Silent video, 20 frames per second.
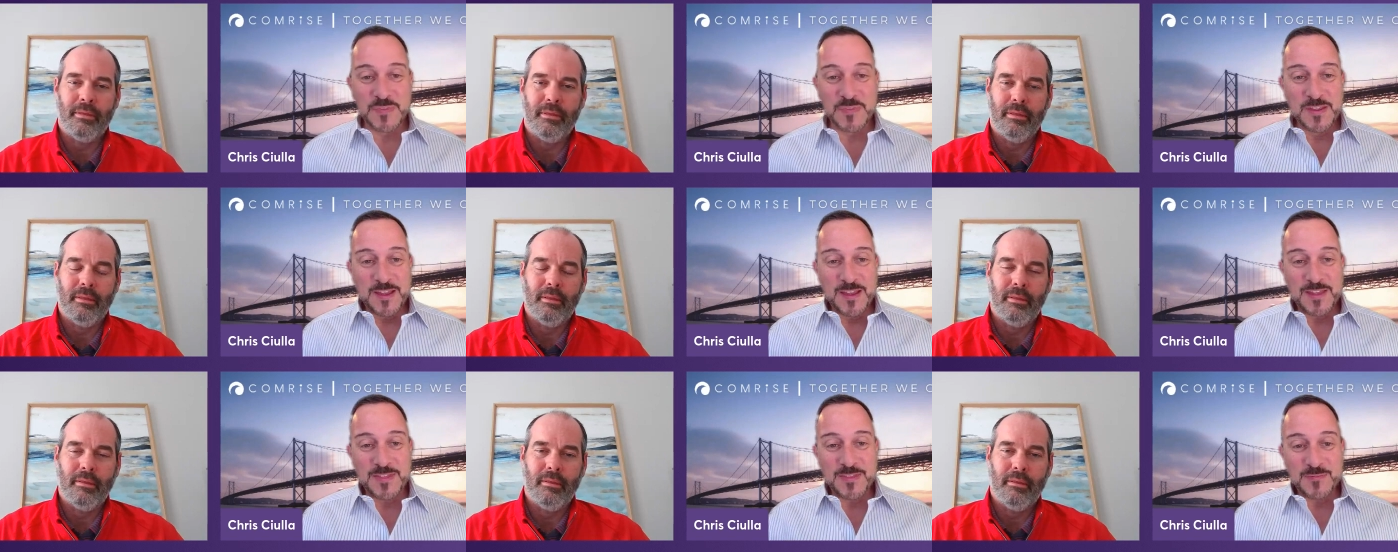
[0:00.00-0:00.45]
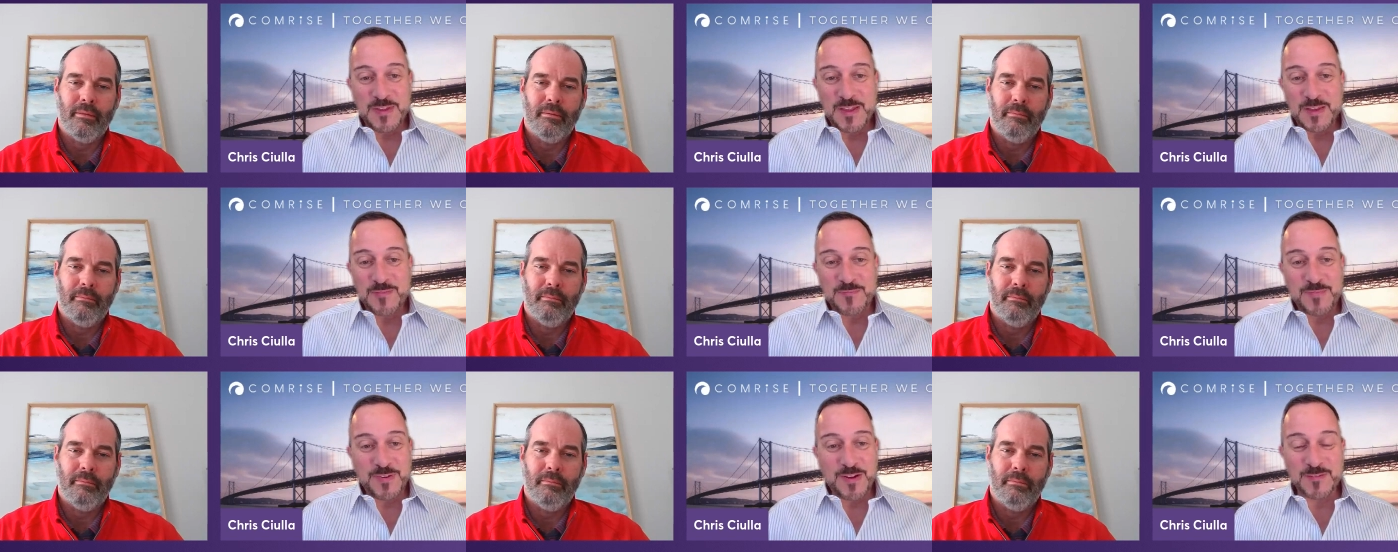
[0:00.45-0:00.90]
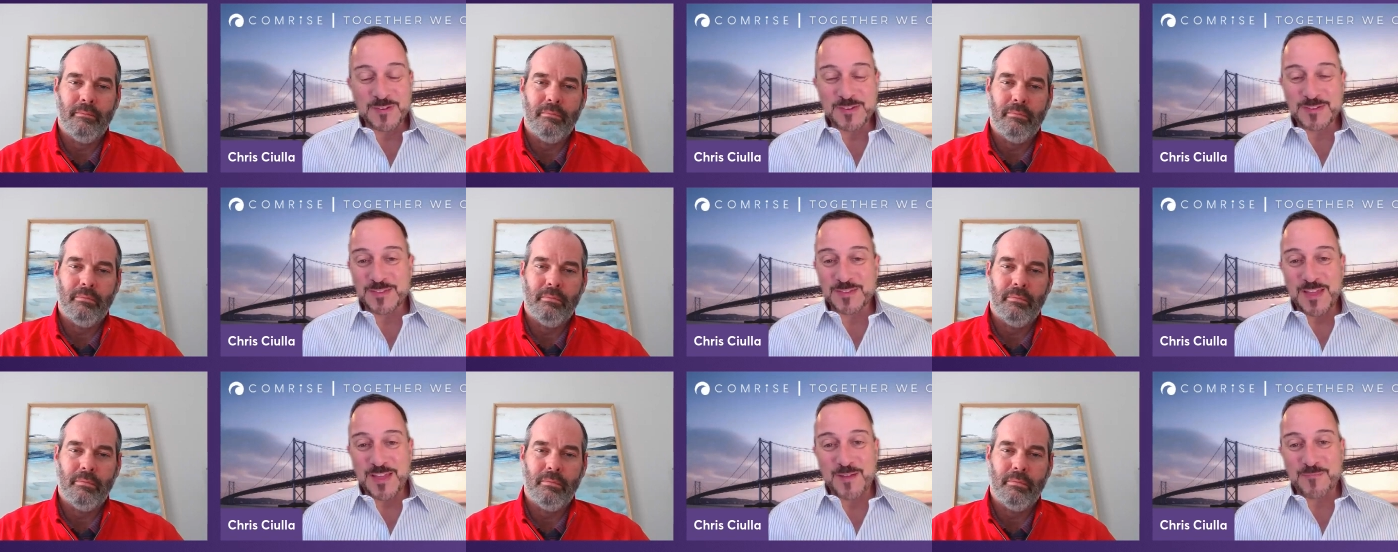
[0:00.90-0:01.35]
Speaker 1: And the main premise of
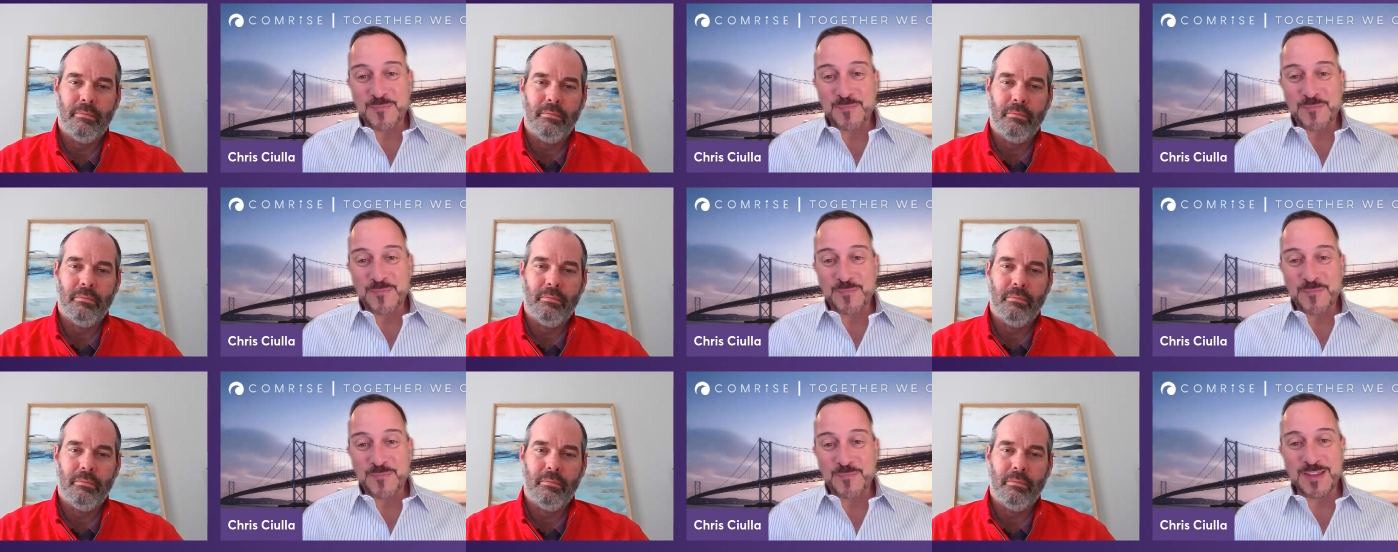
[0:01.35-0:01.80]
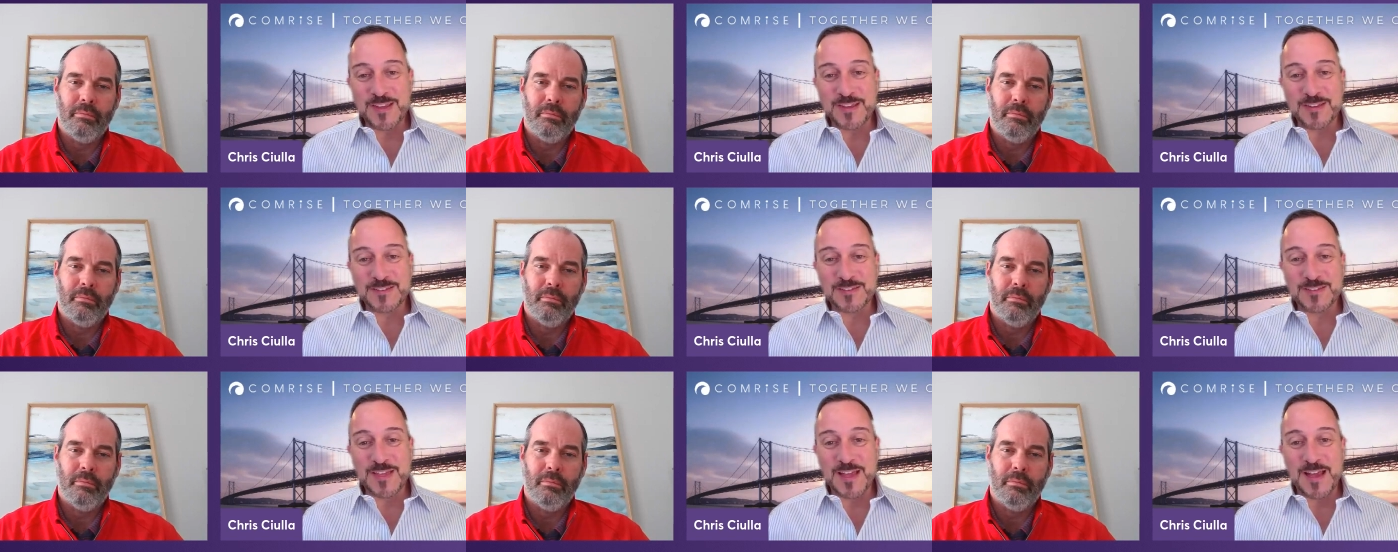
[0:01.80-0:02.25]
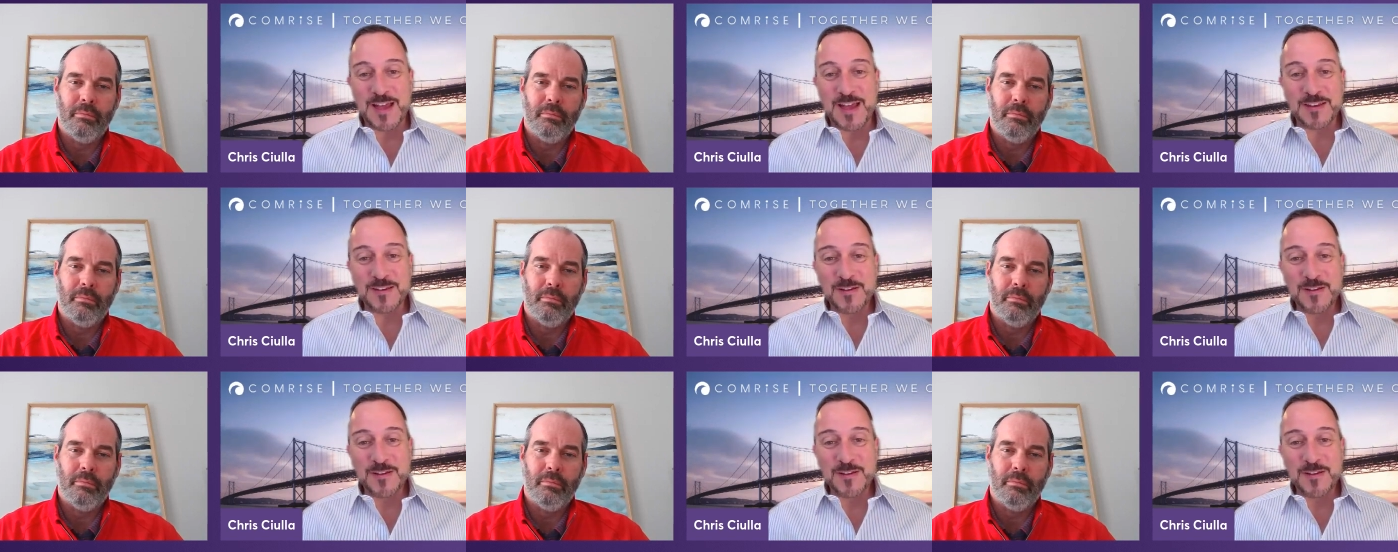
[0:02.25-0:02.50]
that book is that